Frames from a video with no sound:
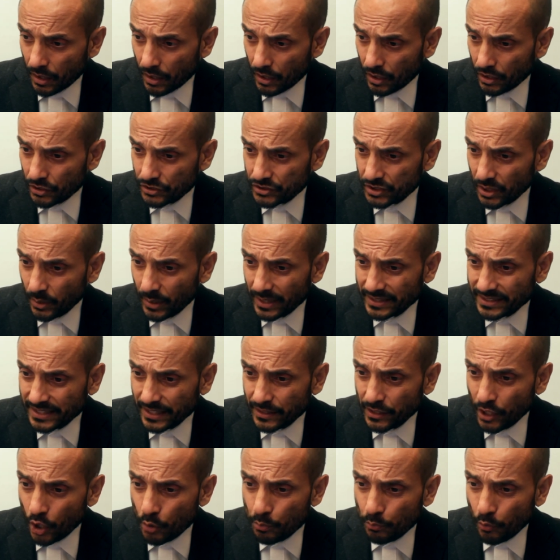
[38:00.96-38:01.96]
So I see
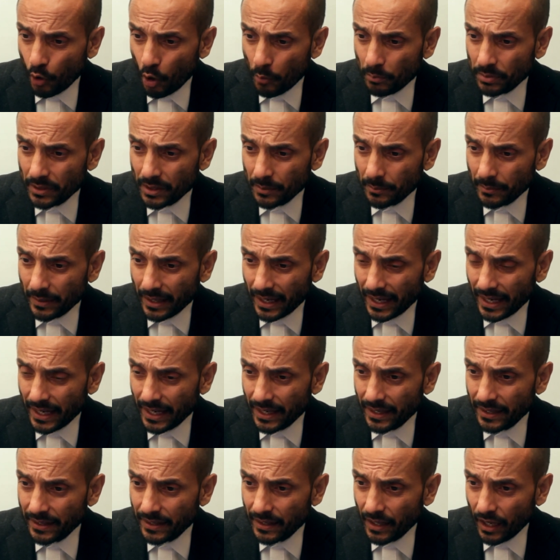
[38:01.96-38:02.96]
no problem
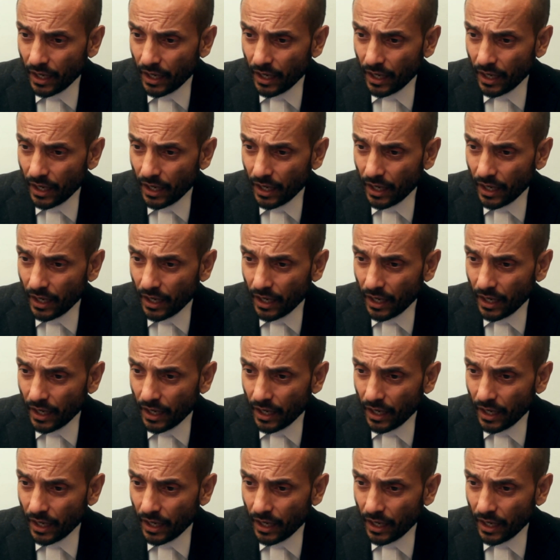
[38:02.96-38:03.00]
in